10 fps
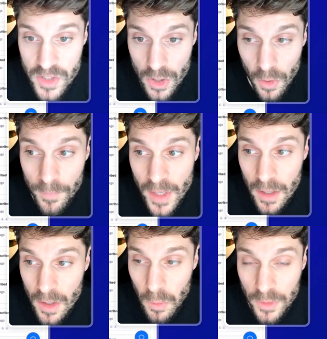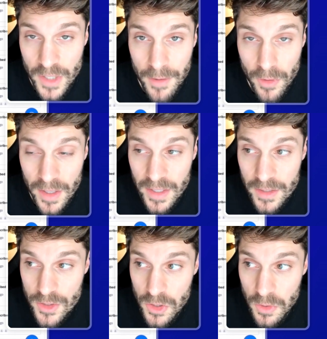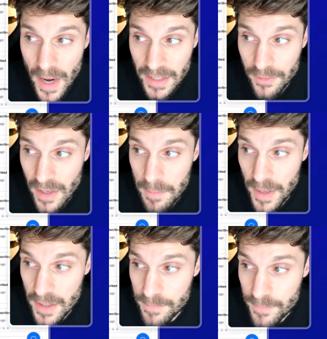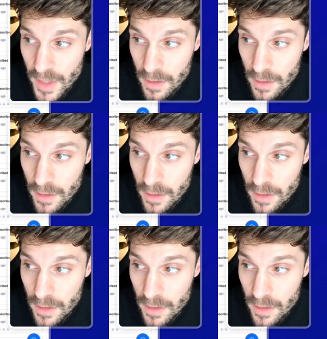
So we'll dive right into ActiveCampaign.